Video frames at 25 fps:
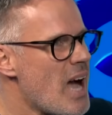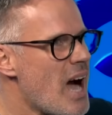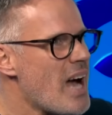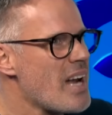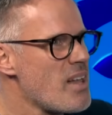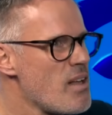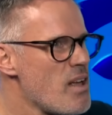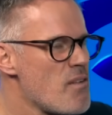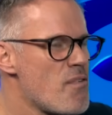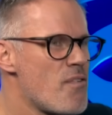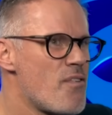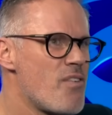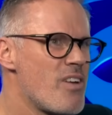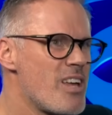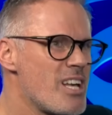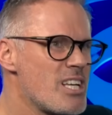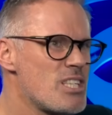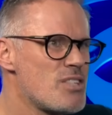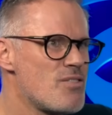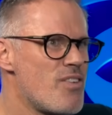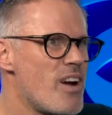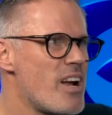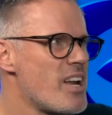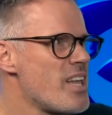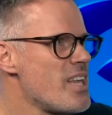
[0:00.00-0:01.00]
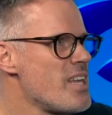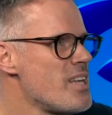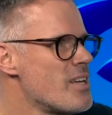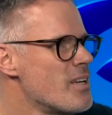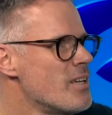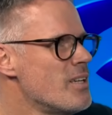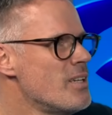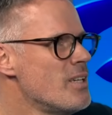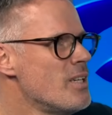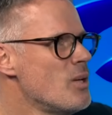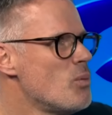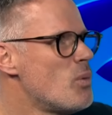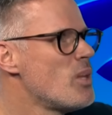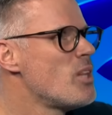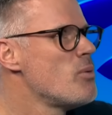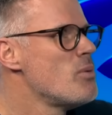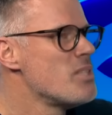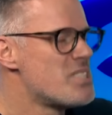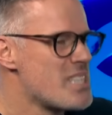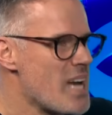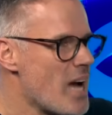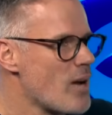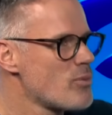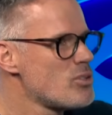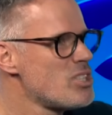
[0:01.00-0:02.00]
And it feels very... when they
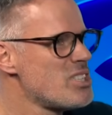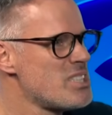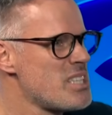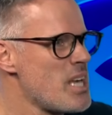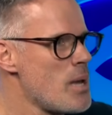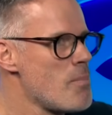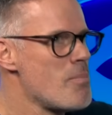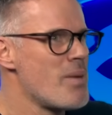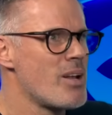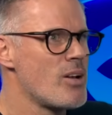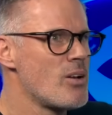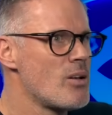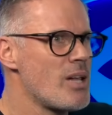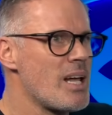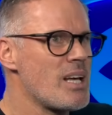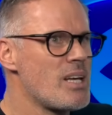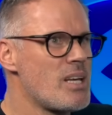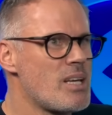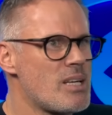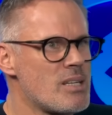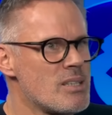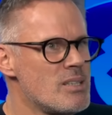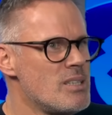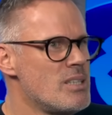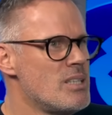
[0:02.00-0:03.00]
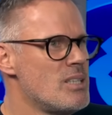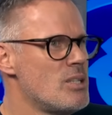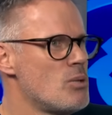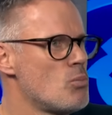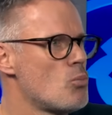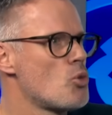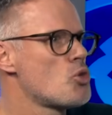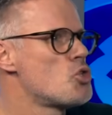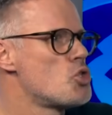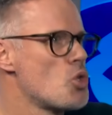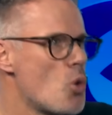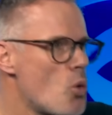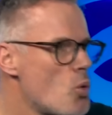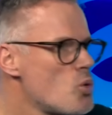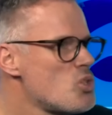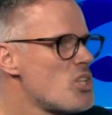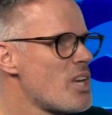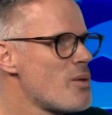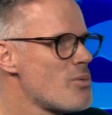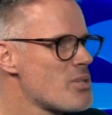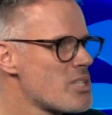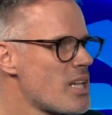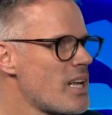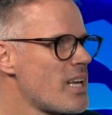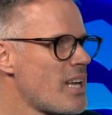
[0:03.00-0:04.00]
were down to 10 men, like what
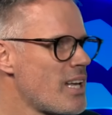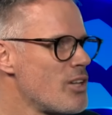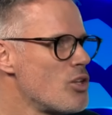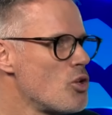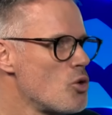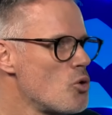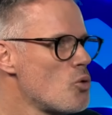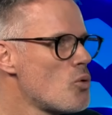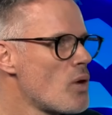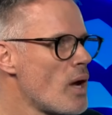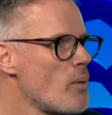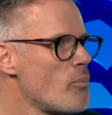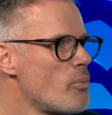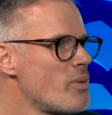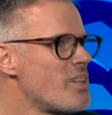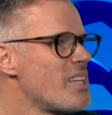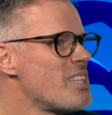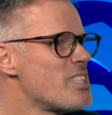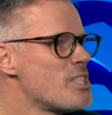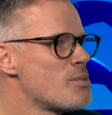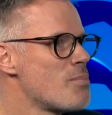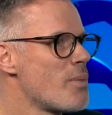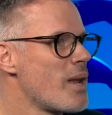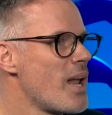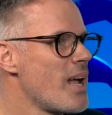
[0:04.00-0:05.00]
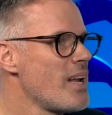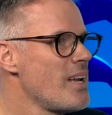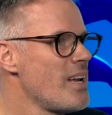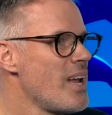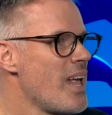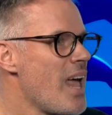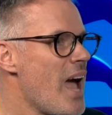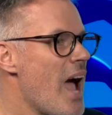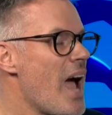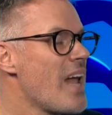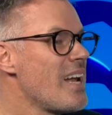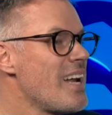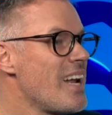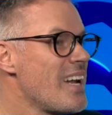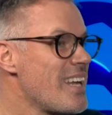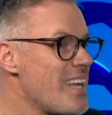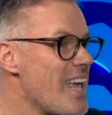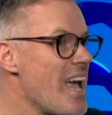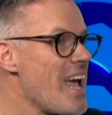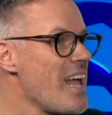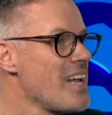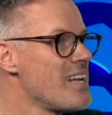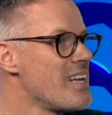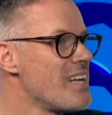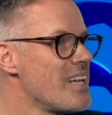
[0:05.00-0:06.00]
Jose was like in the new camp with Inter Milan. And
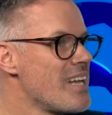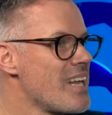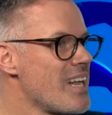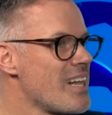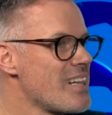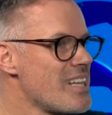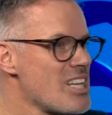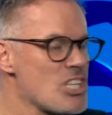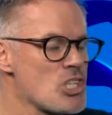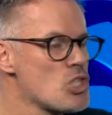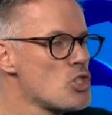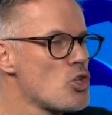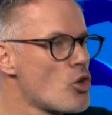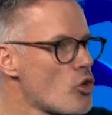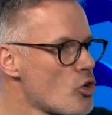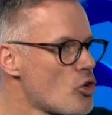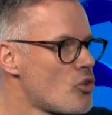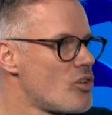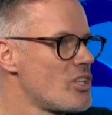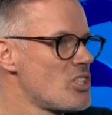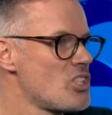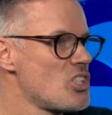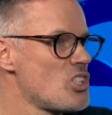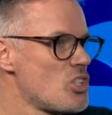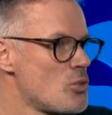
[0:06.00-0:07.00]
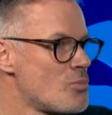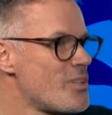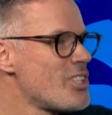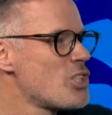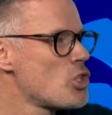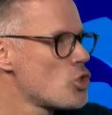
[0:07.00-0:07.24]
again, this is not a criticism.